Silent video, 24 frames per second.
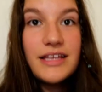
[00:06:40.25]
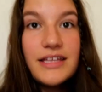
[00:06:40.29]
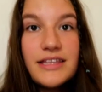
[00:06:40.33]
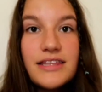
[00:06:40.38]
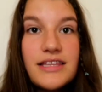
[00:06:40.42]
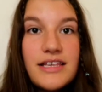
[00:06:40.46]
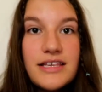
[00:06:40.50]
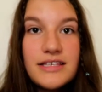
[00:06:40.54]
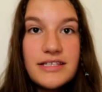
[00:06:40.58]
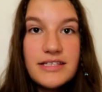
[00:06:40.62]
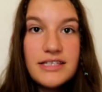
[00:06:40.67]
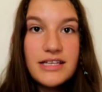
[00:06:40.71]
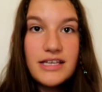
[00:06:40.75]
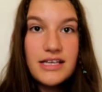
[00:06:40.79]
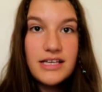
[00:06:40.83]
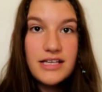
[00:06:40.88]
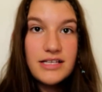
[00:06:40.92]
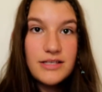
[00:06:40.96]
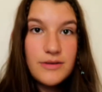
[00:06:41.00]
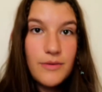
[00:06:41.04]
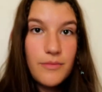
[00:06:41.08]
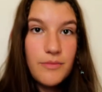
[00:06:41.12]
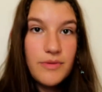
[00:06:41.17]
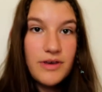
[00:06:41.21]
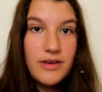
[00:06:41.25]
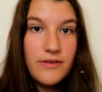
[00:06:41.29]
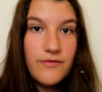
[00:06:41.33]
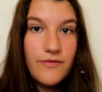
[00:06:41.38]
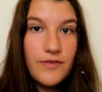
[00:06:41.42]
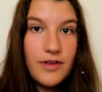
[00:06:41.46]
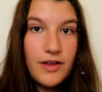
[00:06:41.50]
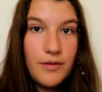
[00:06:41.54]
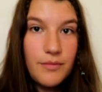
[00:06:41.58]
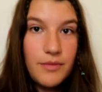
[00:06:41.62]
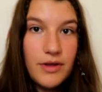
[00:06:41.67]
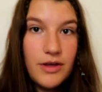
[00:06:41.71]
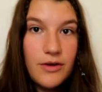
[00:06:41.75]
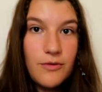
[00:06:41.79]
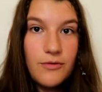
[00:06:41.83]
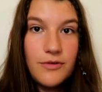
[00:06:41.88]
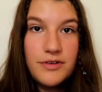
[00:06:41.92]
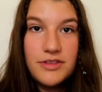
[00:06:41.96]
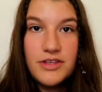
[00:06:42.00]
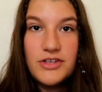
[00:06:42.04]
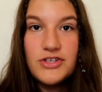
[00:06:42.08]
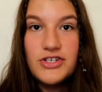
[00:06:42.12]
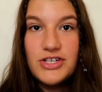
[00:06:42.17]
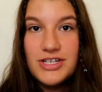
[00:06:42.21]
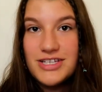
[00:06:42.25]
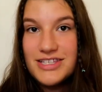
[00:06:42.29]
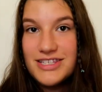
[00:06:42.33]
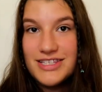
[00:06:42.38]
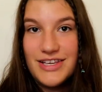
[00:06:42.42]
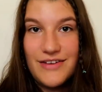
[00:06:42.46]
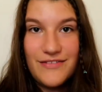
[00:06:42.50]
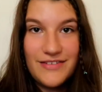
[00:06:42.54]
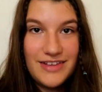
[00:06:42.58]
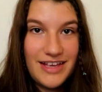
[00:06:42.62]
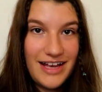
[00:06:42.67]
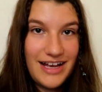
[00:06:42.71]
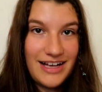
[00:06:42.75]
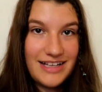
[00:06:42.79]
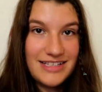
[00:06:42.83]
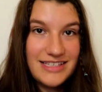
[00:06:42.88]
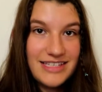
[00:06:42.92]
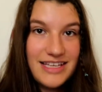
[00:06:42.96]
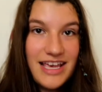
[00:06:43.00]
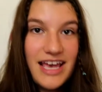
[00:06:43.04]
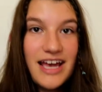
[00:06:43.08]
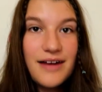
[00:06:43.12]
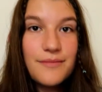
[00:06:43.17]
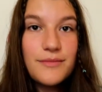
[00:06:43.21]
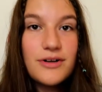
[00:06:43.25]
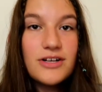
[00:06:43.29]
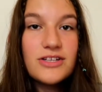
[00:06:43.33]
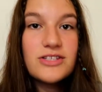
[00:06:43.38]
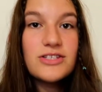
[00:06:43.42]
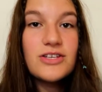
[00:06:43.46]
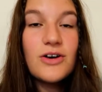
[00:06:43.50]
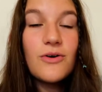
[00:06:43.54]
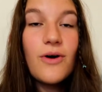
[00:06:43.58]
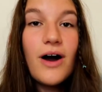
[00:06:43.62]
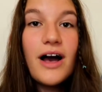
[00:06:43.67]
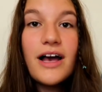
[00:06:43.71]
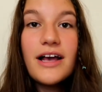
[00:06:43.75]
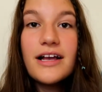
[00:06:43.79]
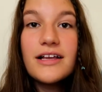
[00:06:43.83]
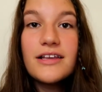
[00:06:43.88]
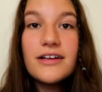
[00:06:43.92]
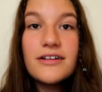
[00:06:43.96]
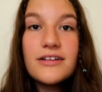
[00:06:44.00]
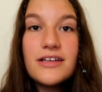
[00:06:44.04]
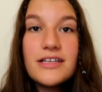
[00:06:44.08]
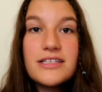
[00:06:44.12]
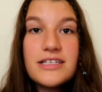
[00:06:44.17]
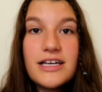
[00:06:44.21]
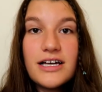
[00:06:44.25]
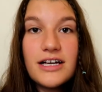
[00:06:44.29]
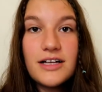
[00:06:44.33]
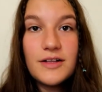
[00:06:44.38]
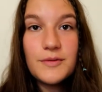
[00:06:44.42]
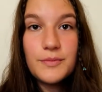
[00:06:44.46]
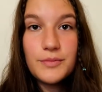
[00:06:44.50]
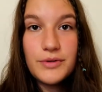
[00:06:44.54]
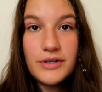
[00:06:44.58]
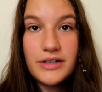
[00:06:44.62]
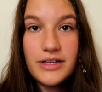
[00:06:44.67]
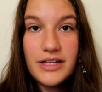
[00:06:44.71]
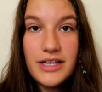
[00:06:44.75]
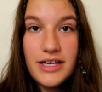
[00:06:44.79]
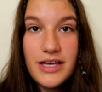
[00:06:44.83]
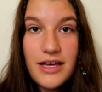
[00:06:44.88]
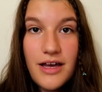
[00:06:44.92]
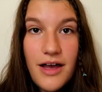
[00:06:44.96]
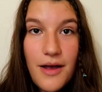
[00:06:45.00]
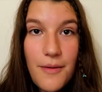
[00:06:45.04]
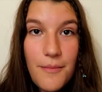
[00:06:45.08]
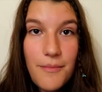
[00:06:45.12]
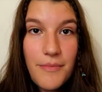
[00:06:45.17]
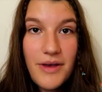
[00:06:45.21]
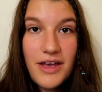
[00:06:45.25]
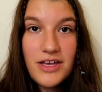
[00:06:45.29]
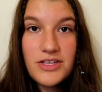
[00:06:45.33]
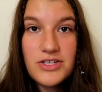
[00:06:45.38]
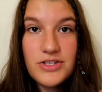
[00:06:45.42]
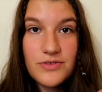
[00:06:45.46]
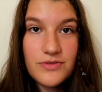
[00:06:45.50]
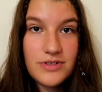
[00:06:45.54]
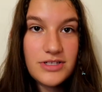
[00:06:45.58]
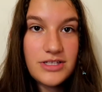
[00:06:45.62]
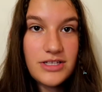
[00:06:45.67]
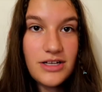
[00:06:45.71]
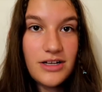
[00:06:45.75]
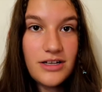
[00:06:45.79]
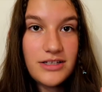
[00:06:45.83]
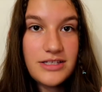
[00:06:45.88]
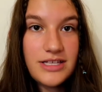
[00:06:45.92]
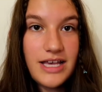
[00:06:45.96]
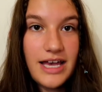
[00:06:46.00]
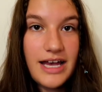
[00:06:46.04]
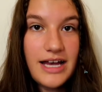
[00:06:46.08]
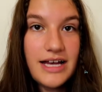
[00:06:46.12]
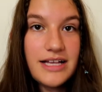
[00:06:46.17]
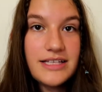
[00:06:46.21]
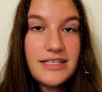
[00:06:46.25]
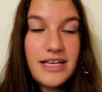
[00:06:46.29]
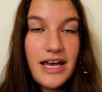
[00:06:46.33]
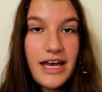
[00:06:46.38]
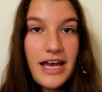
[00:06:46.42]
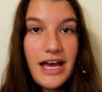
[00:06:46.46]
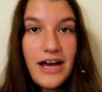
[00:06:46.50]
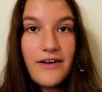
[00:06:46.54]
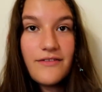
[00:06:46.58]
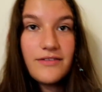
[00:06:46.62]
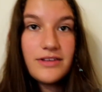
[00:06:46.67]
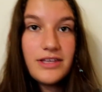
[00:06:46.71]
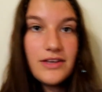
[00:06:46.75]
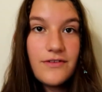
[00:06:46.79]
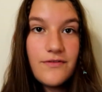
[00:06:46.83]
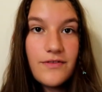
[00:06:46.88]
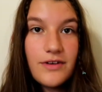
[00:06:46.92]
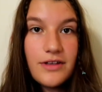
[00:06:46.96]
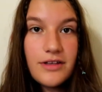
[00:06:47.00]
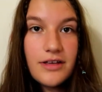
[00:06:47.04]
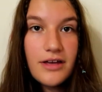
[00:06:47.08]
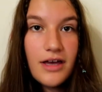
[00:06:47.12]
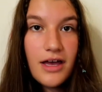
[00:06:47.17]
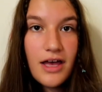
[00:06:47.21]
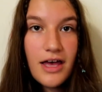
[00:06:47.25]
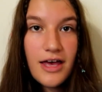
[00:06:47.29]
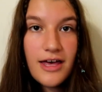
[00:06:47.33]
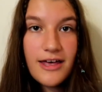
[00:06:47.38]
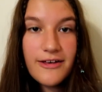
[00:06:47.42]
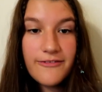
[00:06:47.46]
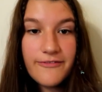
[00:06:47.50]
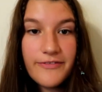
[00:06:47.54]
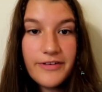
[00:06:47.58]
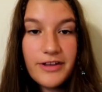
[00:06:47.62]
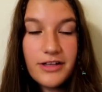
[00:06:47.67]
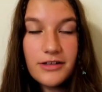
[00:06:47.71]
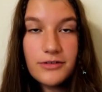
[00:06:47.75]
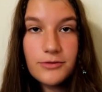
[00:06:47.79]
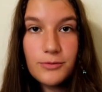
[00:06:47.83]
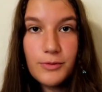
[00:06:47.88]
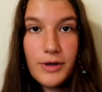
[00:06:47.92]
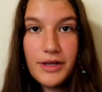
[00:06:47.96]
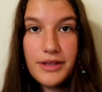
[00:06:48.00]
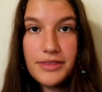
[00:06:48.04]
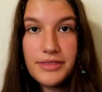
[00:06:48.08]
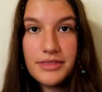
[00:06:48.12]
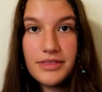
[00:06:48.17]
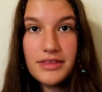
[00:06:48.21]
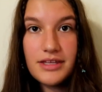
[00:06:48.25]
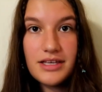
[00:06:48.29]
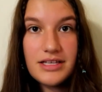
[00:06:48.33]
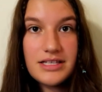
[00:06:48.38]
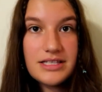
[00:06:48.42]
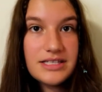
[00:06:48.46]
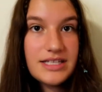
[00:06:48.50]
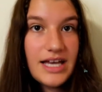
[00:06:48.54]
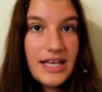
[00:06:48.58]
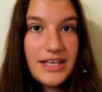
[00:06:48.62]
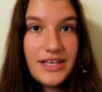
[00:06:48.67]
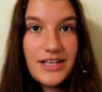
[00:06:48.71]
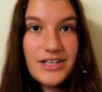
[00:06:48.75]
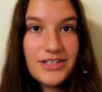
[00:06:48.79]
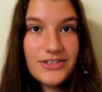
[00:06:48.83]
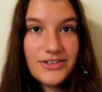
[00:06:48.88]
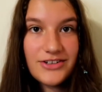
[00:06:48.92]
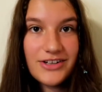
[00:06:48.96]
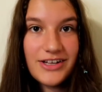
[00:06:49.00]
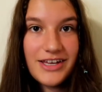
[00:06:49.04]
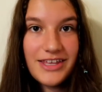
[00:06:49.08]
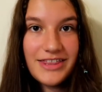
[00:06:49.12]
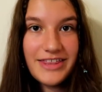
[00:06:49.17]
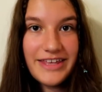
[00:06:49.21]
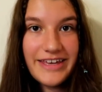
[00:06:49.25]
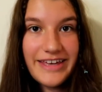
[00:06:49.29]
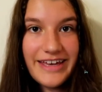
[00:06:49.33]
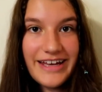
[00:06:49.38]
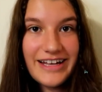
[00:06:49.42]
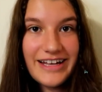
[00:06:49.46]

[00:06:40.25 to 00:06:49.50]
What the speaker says: then this is me filming with the G7X camera, so I can already tell pretty major results, and I haven't even fiddled with the settings or anything